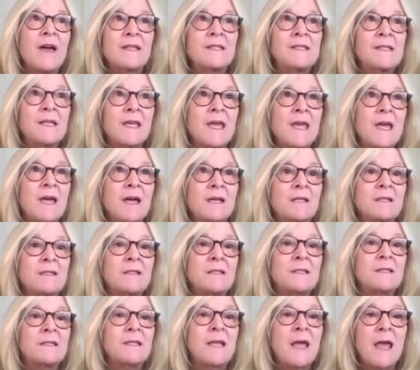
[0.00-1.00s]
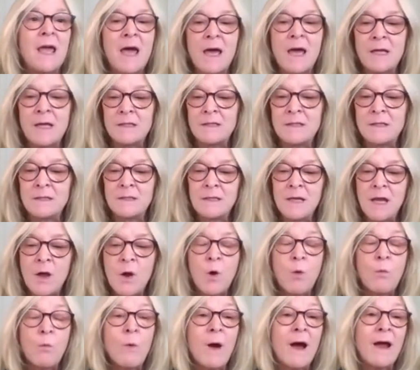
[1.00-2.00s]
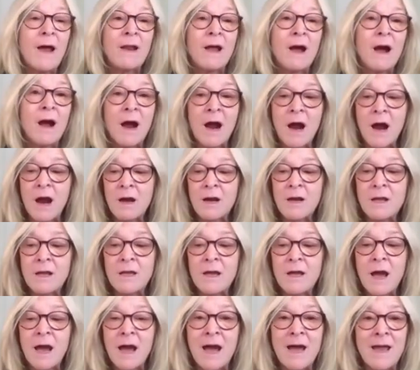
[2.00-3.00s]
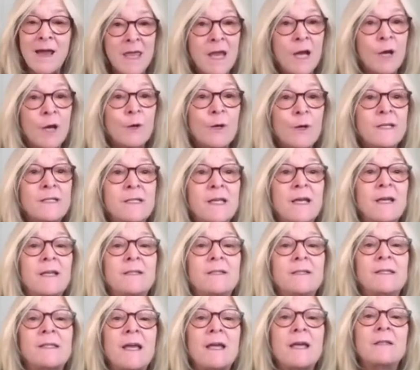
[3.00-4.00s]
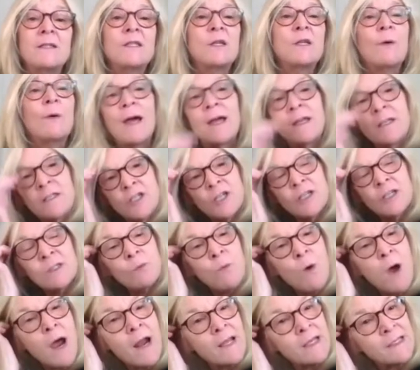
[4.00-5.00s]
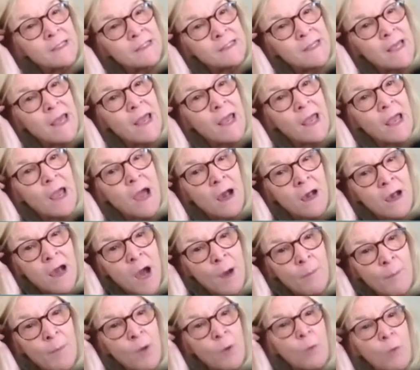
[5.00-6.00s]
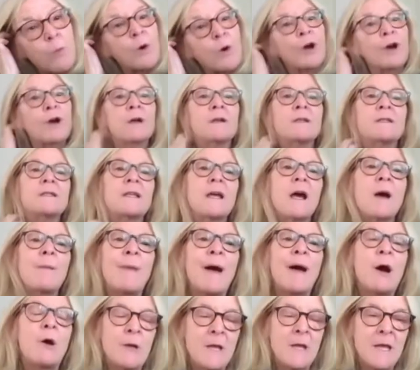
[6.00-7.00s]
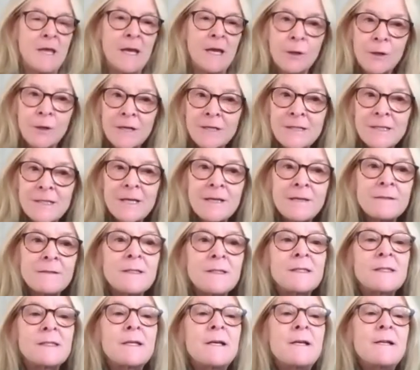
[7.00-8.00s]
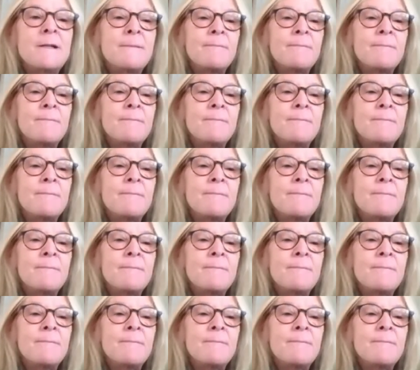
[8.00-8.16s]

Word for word: vesicants and what are uh, irritants. And so I just want to say a couple words about irritants.